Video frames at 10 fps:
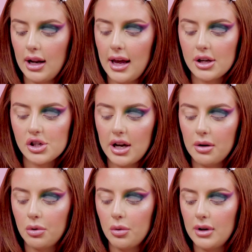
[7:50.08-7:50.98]
the next shade
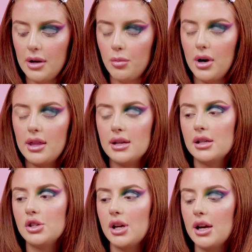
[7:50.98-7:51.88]
I'm going in with is
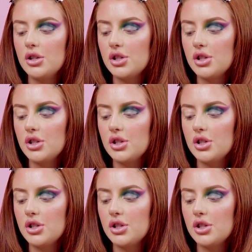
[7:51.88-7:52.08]
the shade